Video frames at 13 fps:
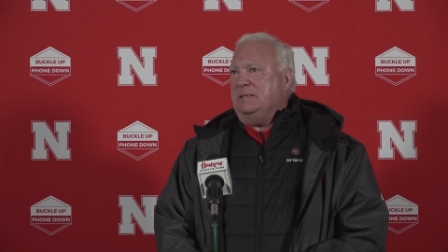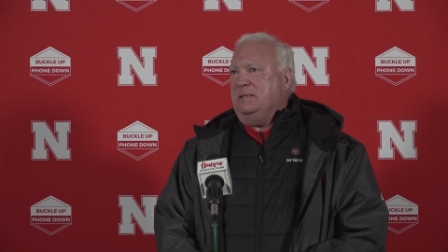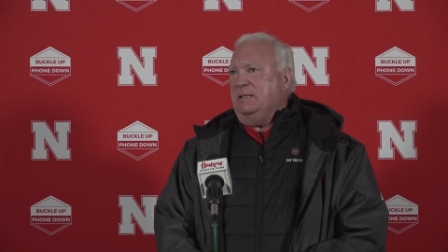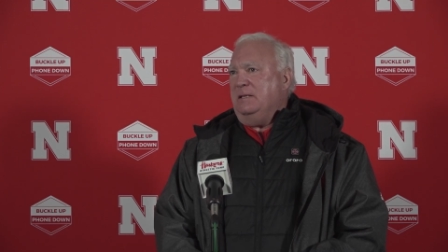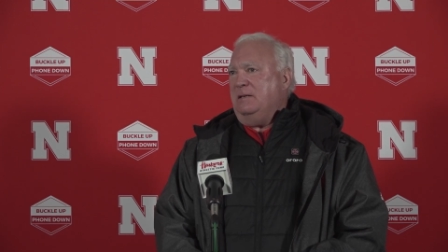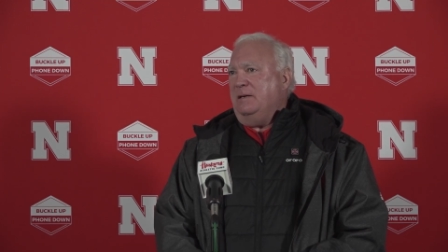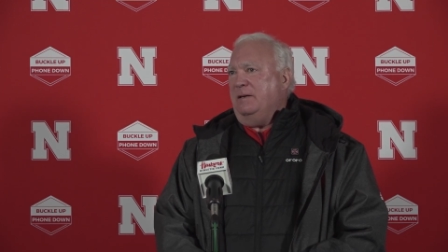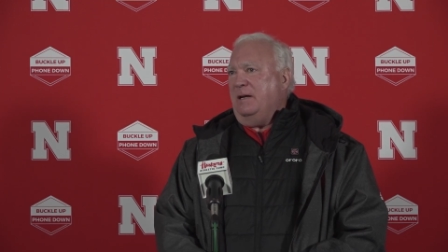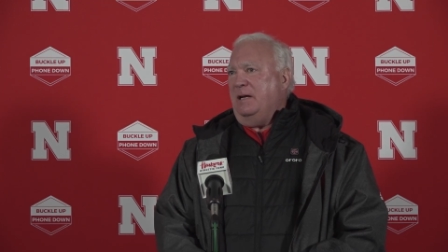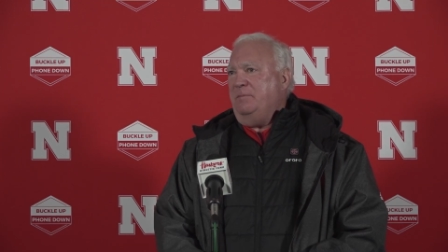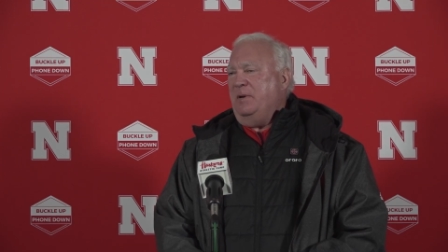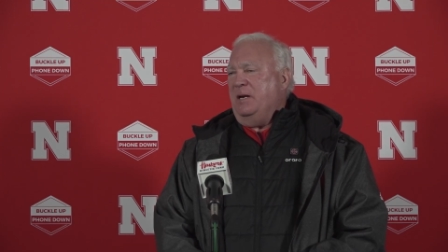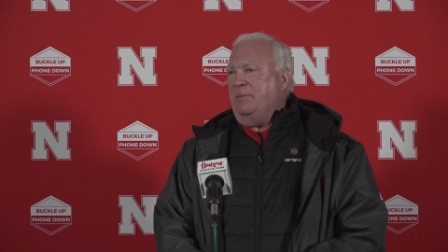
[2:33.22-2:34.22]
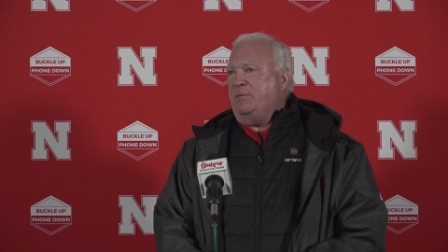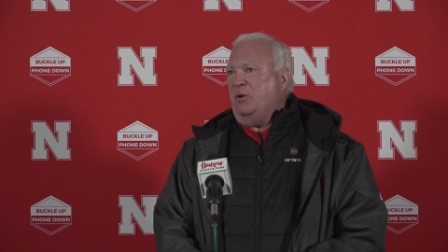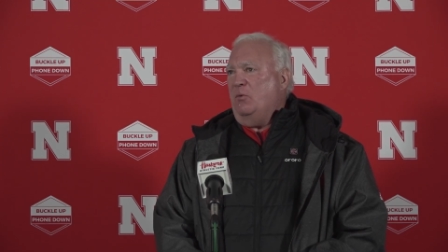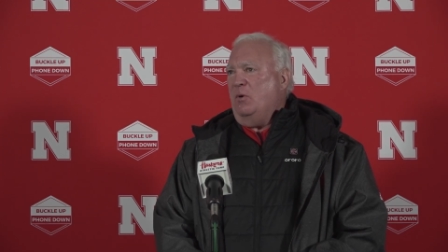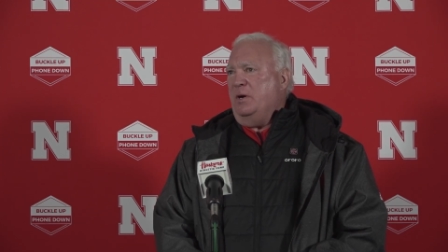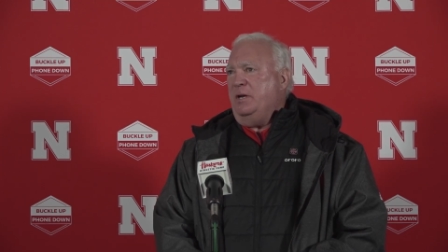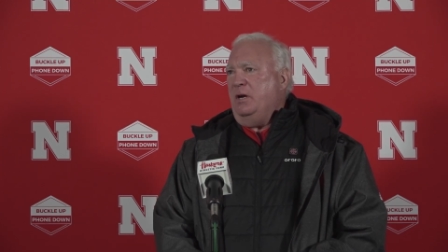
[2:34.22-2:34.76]
you know, I, had been up there
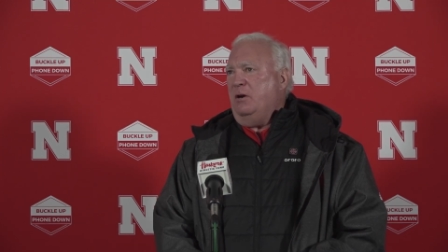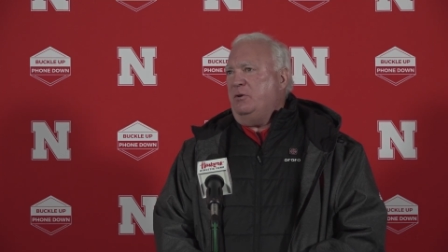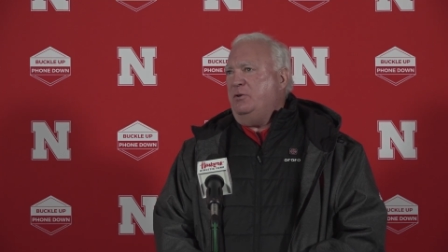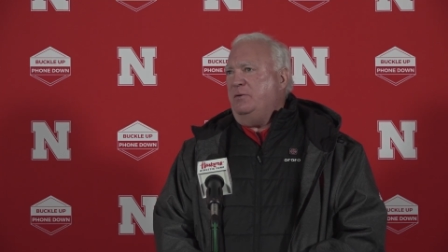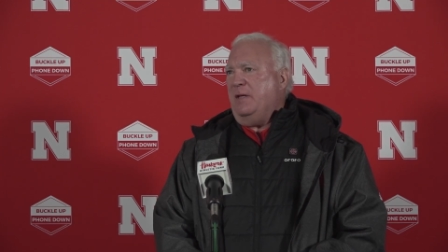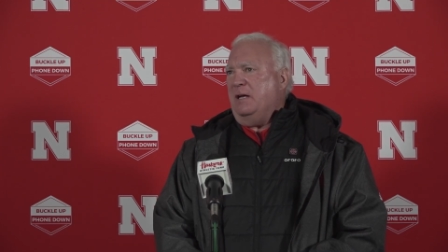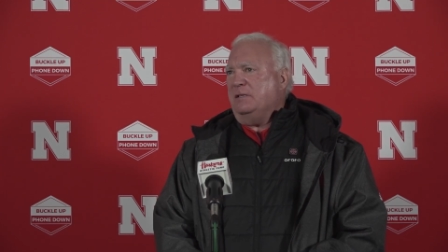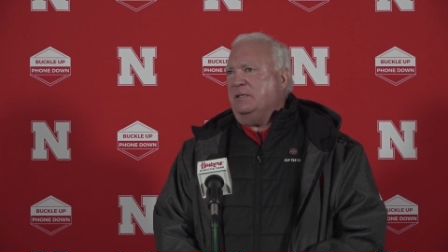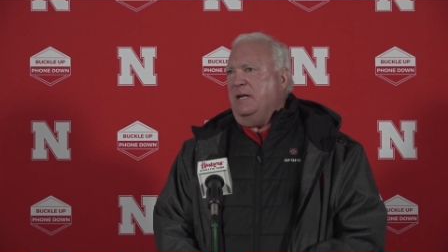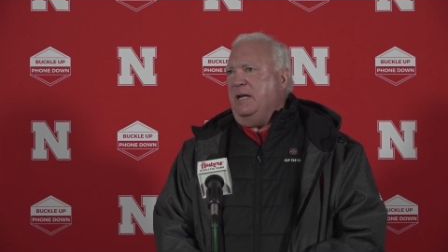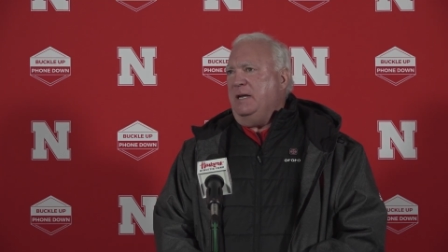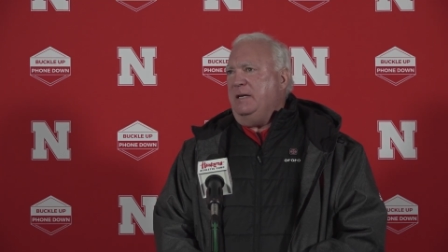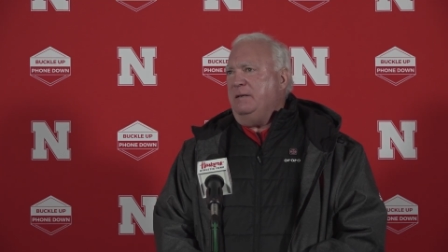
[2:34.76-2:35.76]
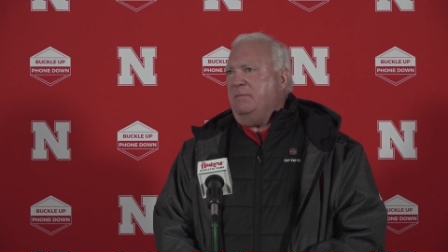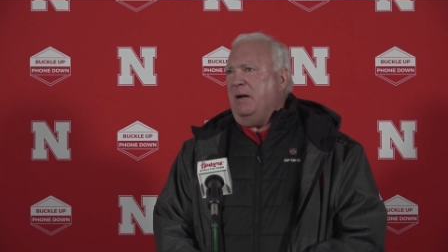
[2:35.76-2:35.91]
one year in 2008.